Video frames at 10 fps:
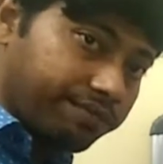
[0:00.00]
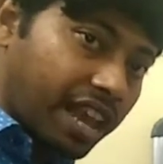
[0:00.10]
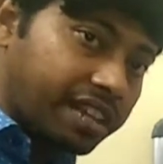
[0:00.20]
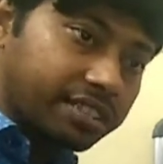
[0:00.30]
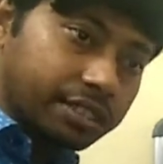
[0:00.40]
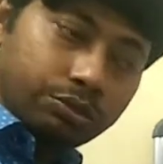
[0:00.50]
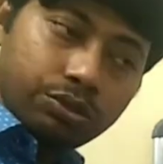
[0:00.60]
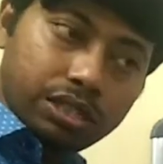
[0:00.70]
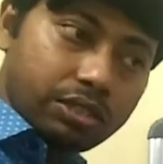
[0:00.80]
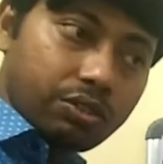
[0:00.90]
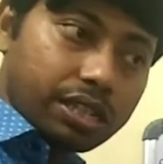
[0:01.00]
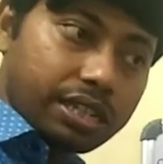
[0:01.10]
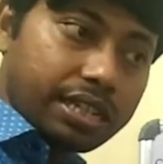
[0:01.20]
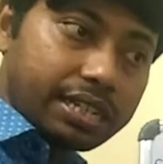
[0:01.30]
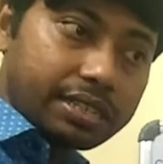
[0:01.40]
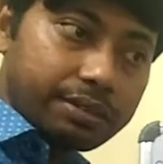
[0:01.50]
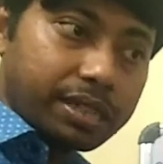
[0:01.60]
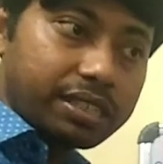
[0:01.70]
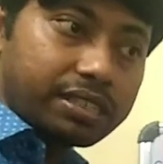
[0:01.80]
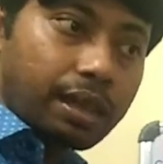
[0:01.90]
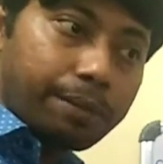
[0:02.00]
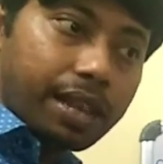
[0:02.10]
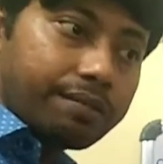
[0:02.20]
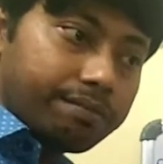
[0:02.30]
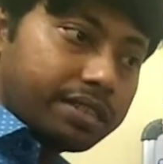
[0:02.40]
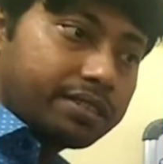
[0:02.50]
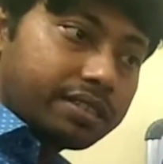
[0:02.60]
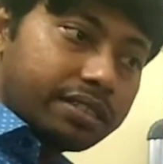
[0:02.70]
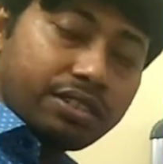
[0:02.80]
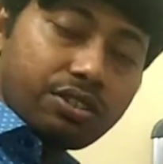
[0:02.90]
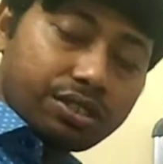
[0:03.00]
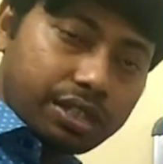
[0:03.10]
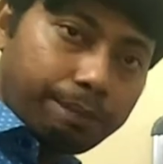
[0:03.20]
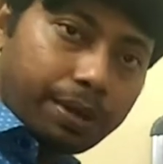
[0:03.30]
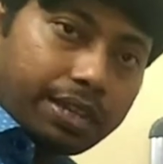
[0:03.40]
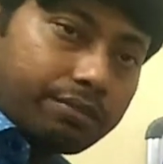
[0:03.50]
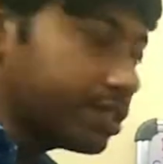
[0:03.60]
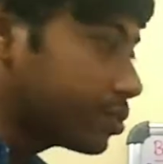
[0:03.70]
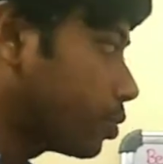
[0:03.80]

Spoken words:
fan is used is your inlet supply, means in your supply unit.